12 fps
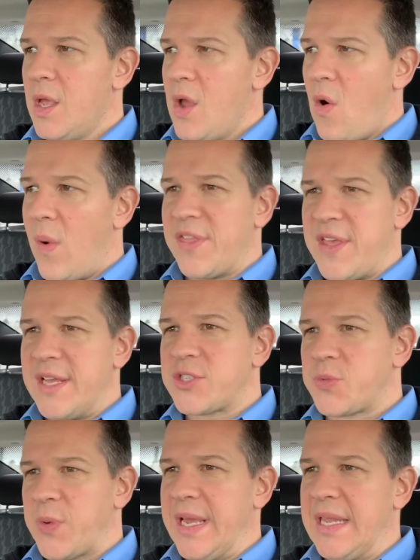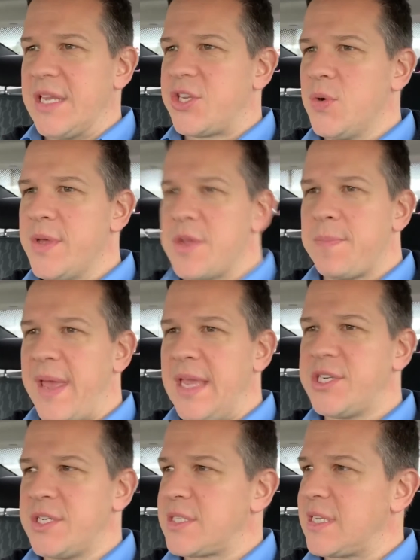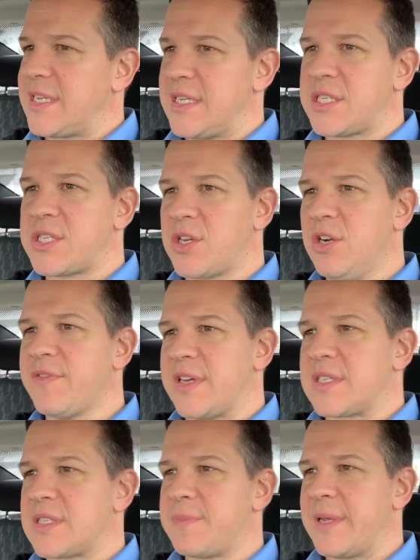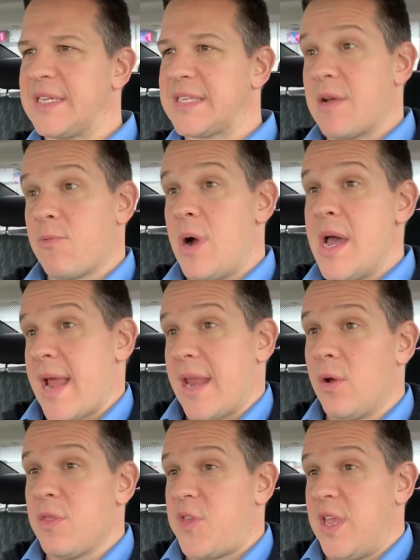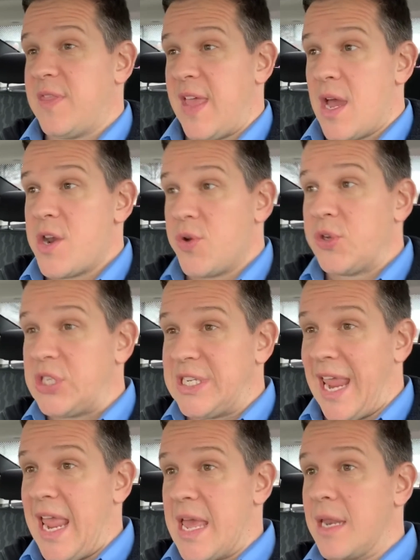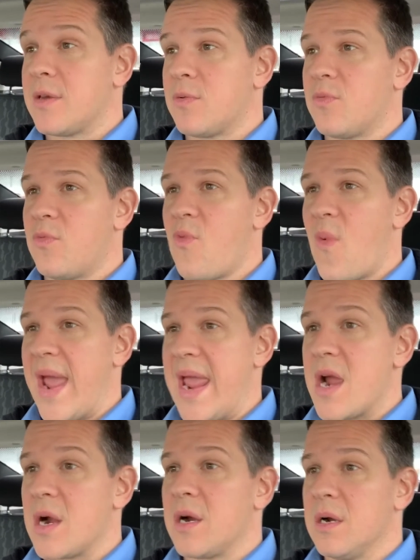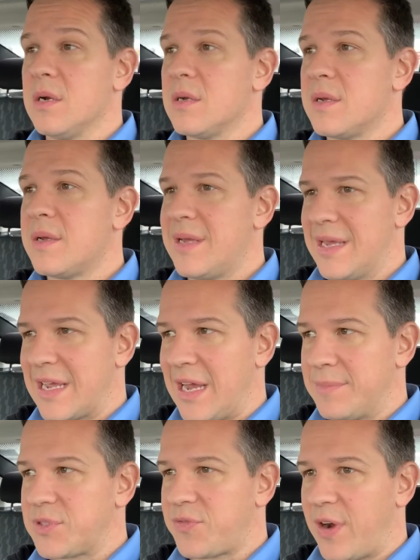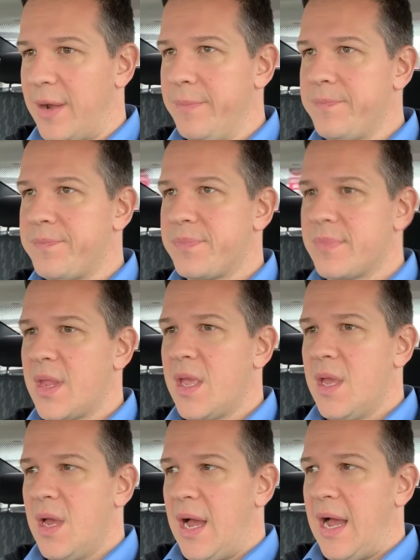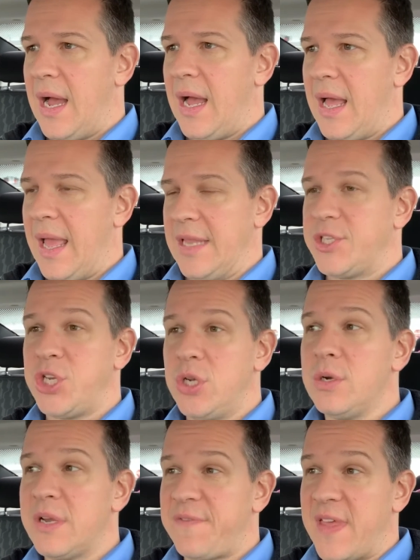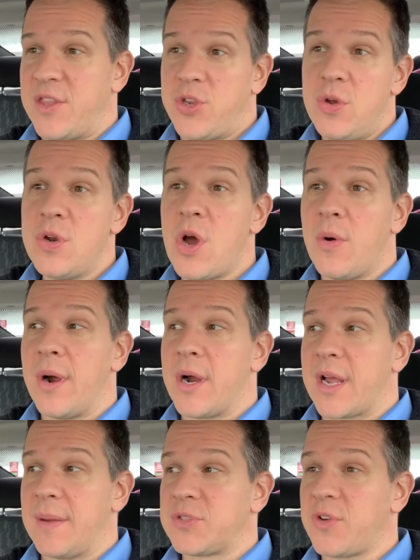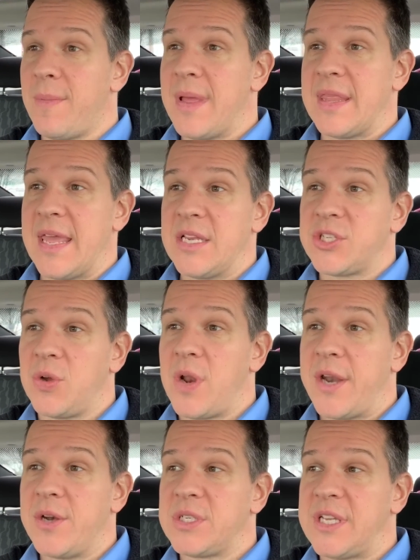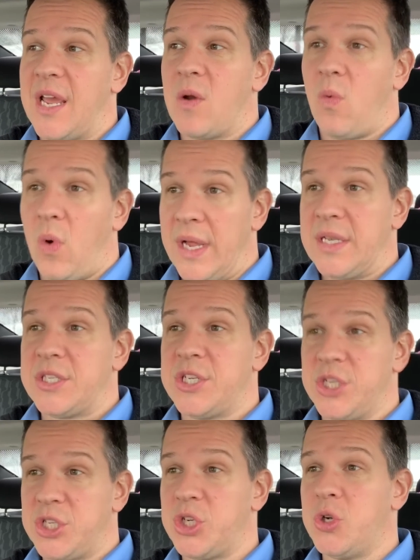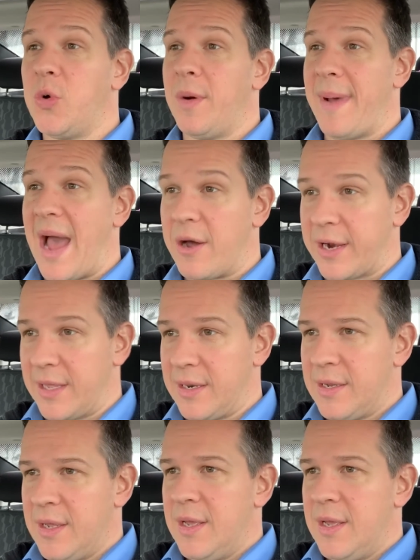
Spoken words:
Well, I think it's really doing their patients a disservice, because I don't think they understand where it comes from, and two, if they do know where it comes from, they just don't understand what to do about it.